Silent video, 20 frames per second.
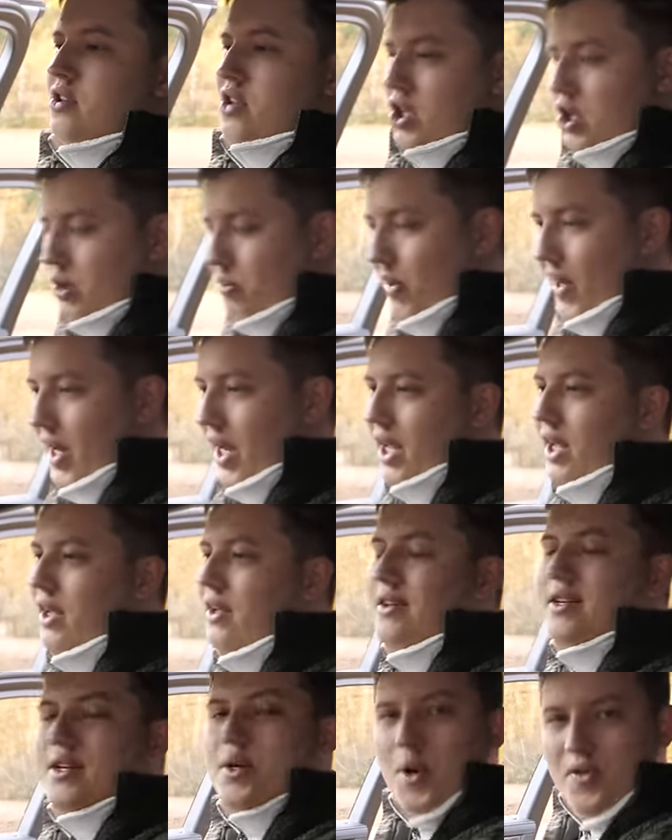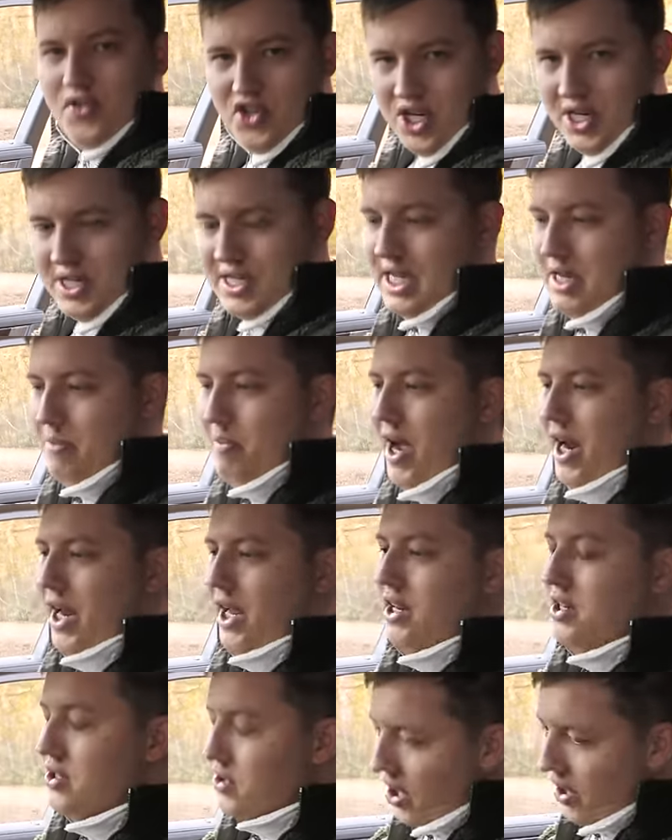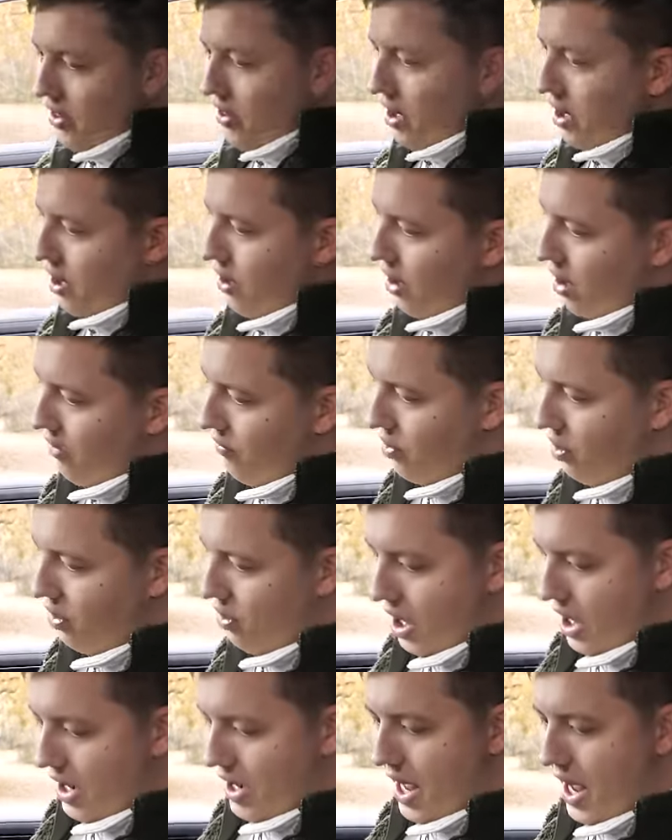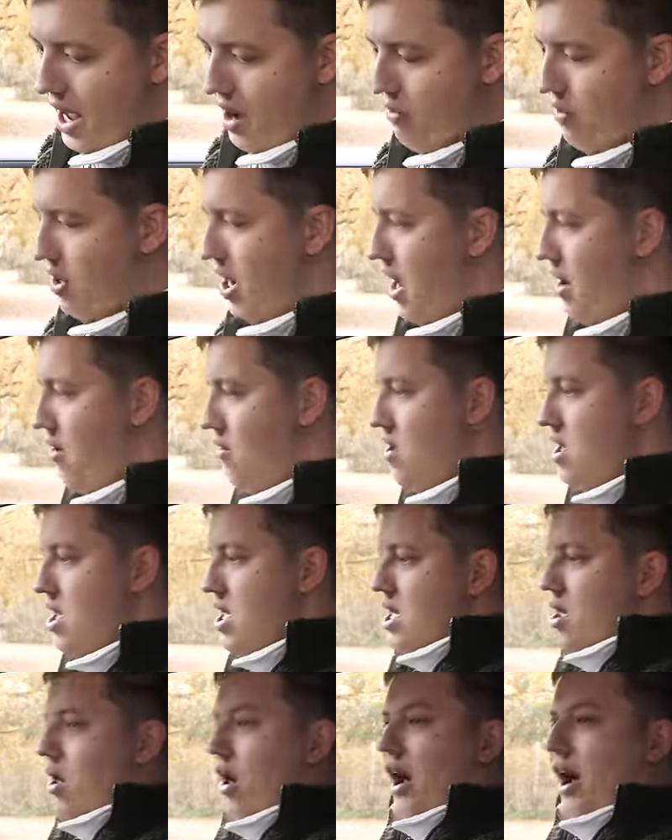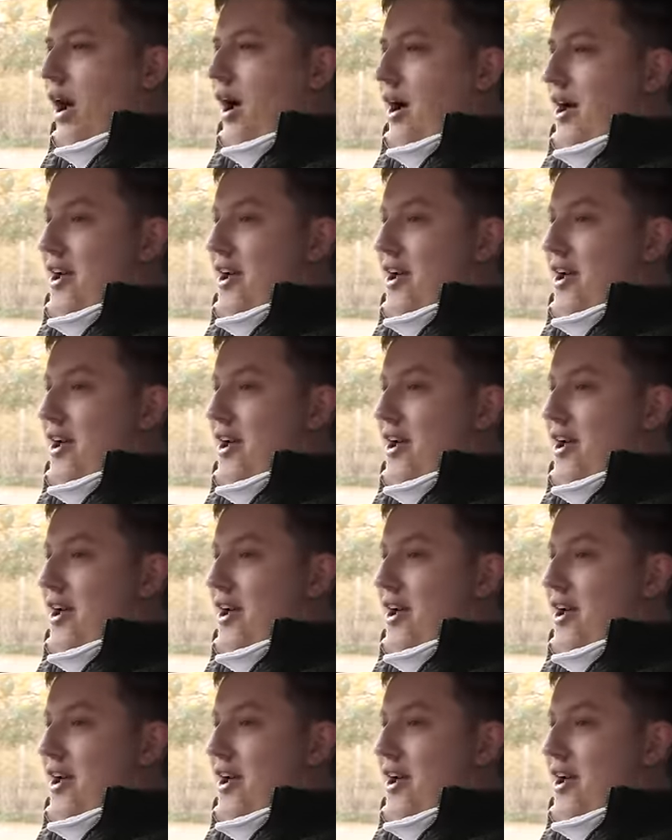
coupe with GT package. I think I've got that nailed now. Uh,